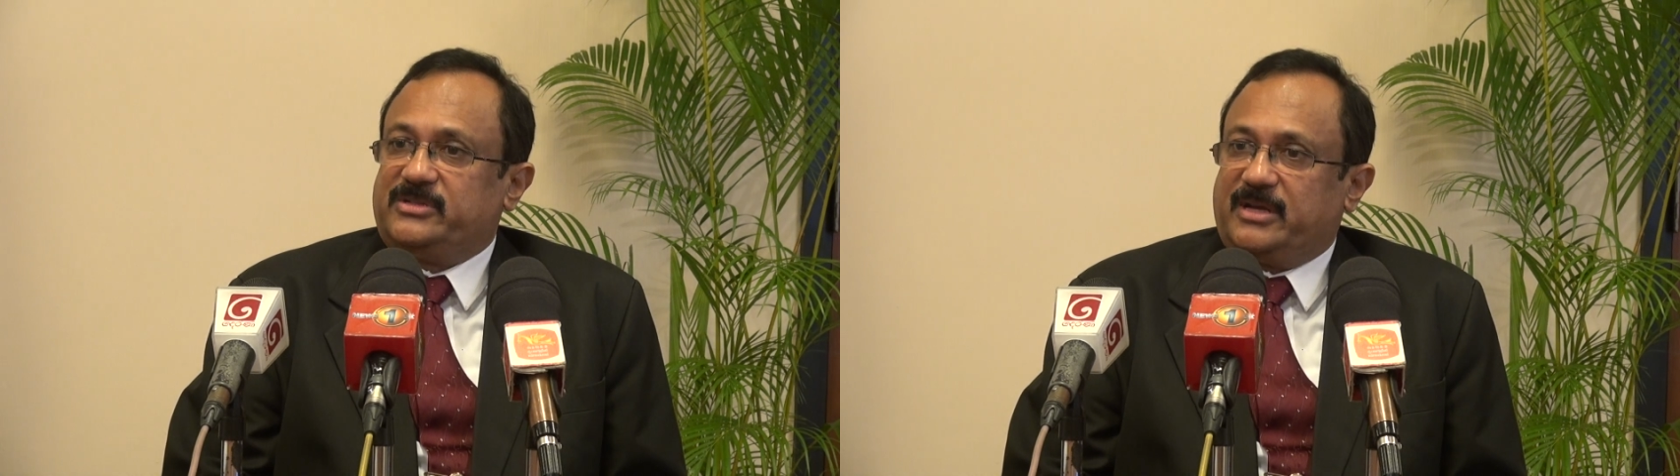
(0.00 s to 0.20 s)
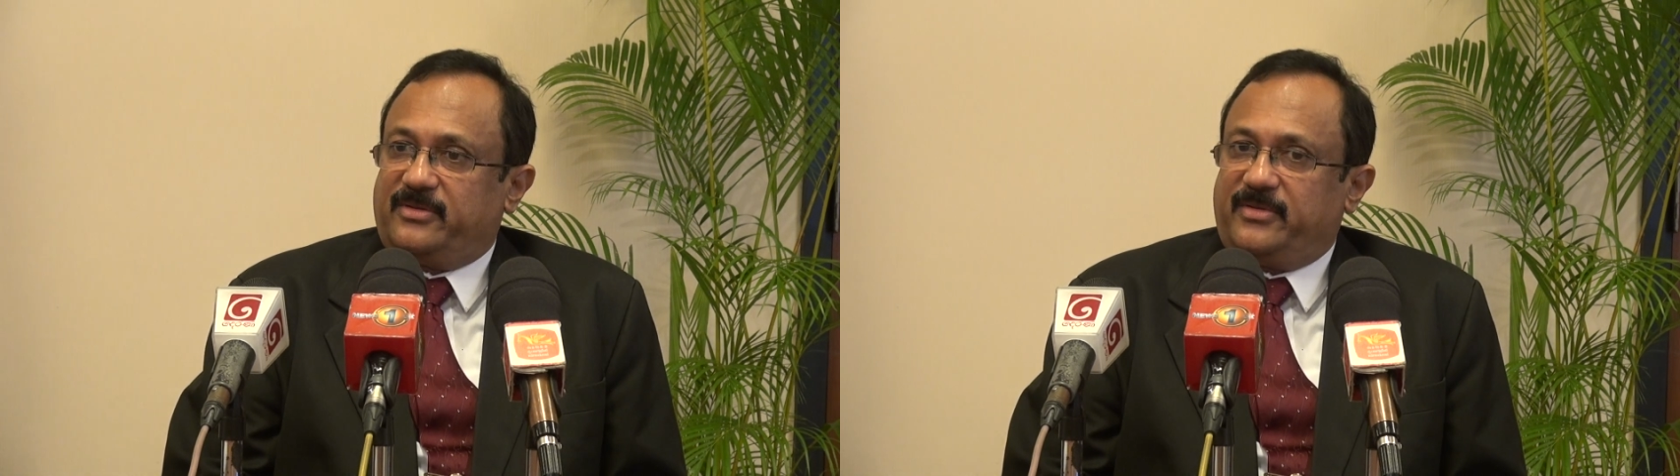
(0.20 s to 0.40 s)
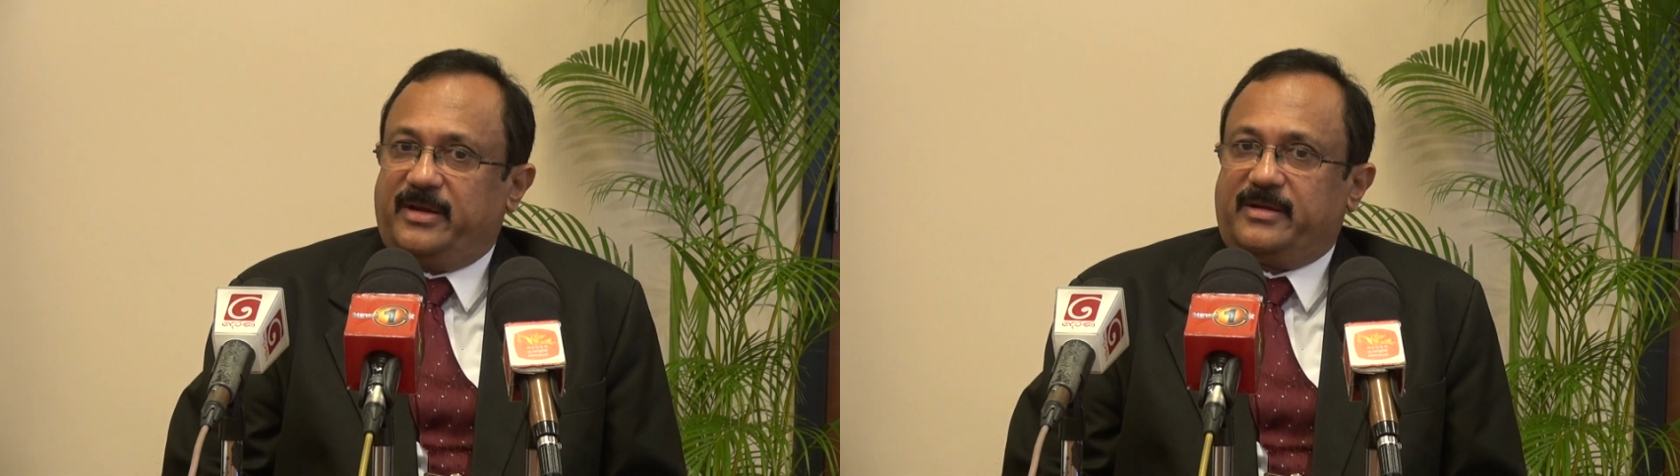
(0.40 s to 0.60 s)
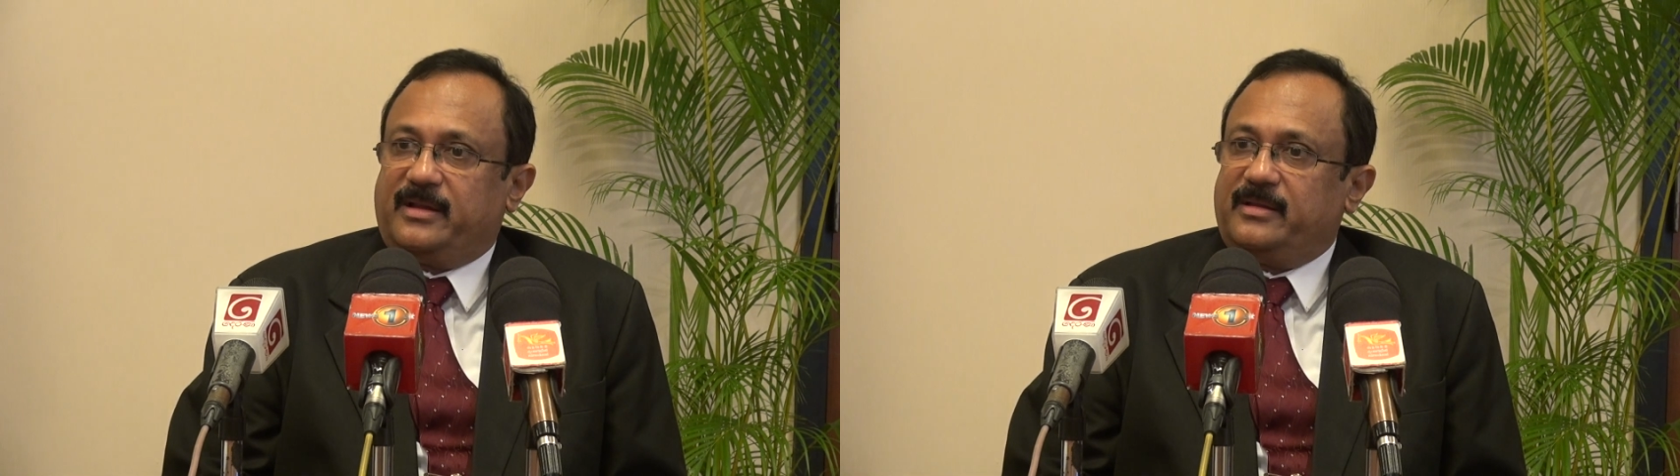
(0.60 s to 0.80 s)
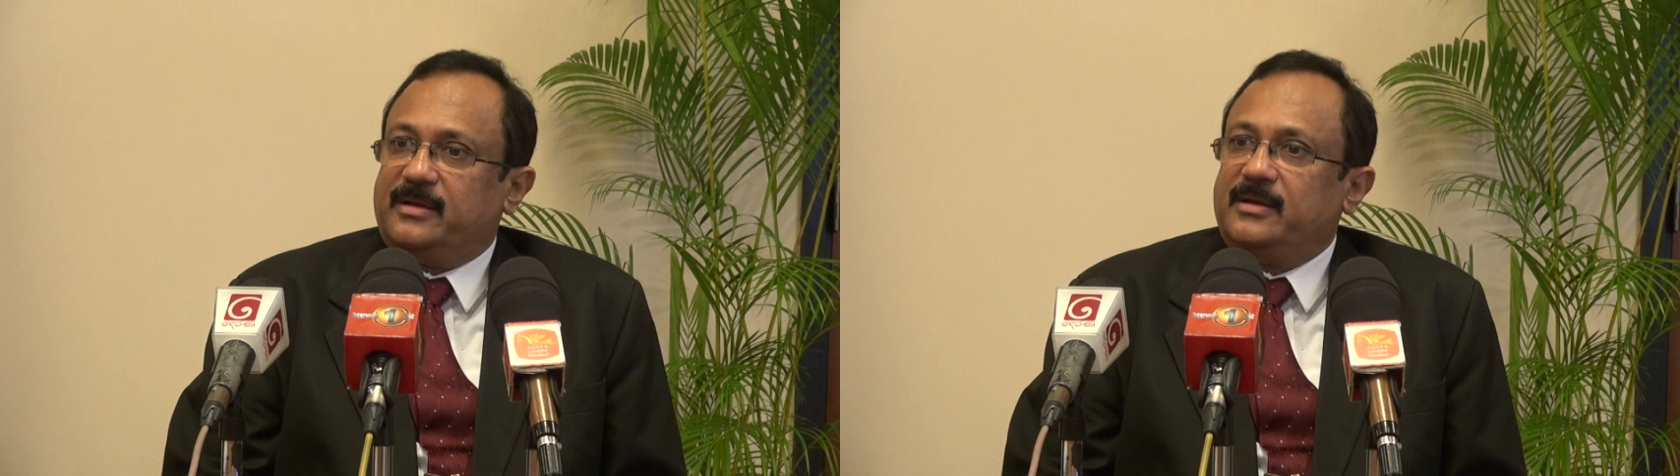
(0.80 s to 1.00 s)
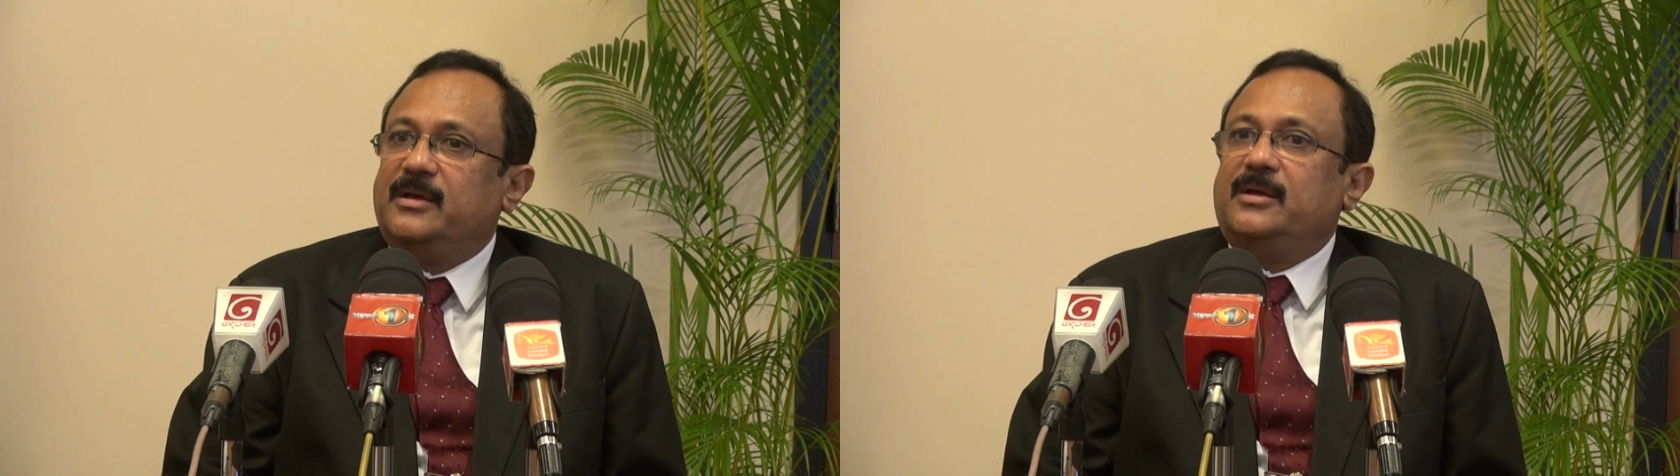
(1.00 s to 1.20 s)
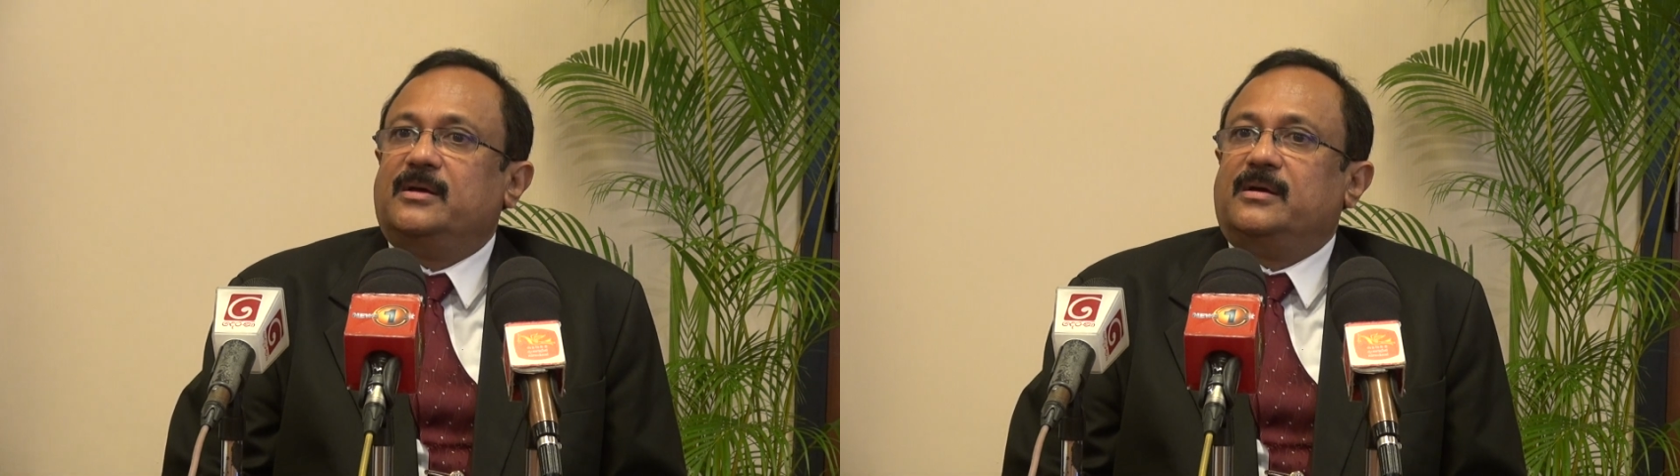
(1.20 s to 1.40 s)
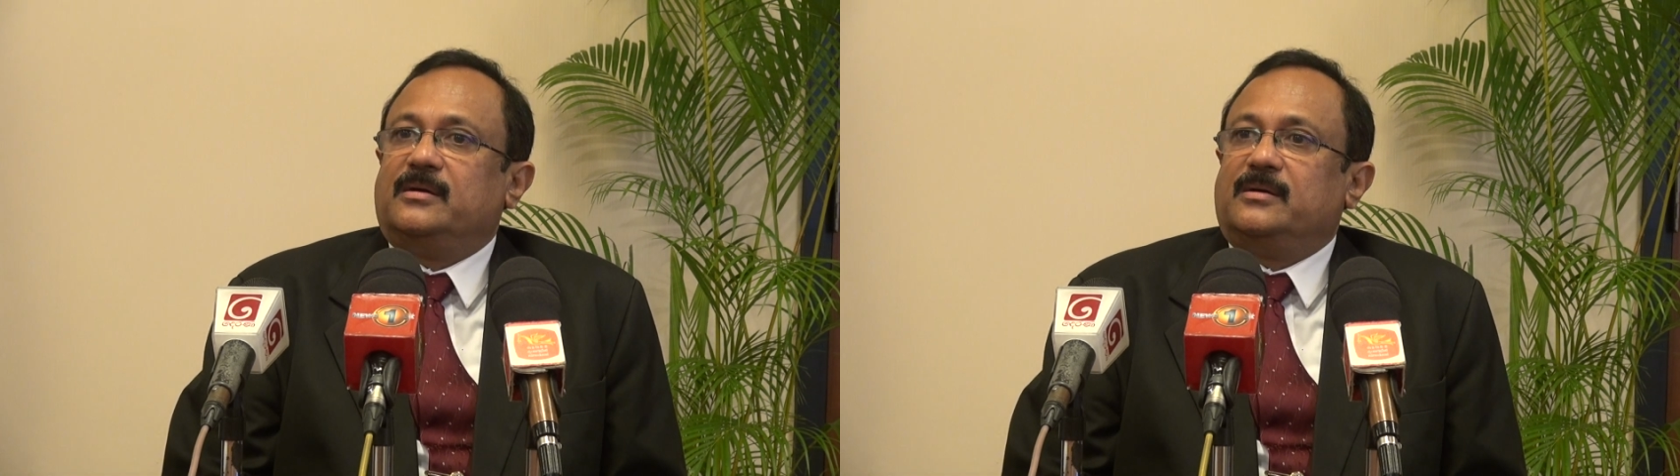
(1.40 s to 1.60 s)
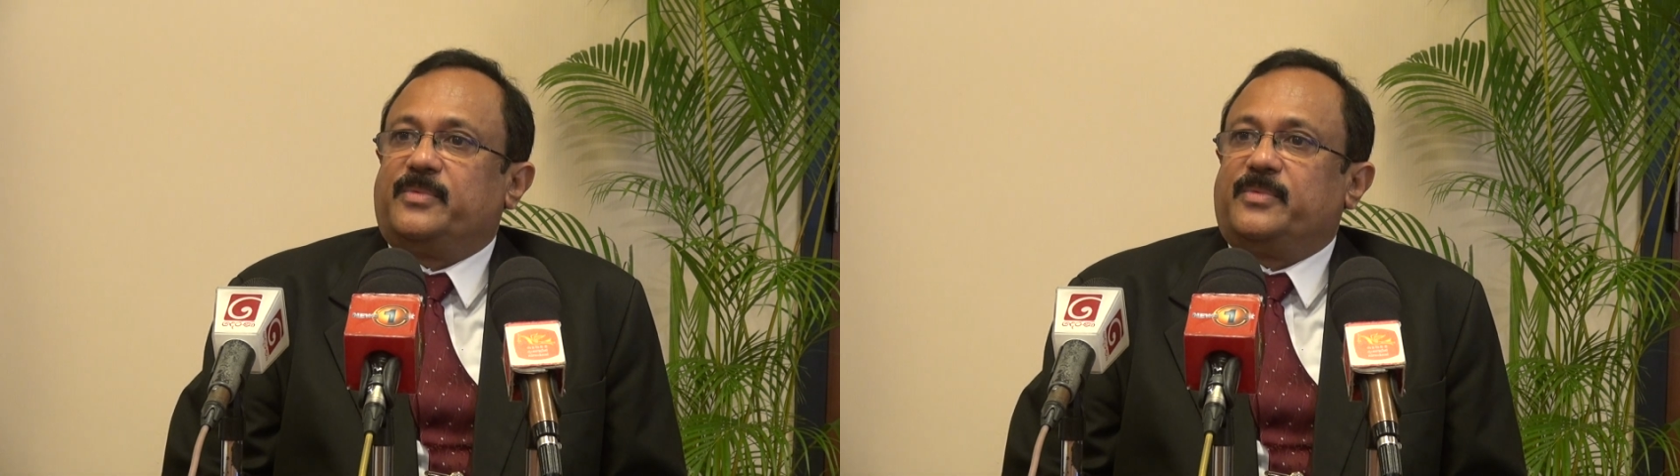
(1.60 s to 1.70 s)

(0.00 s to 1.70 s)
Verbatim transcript: secretariat and the uh,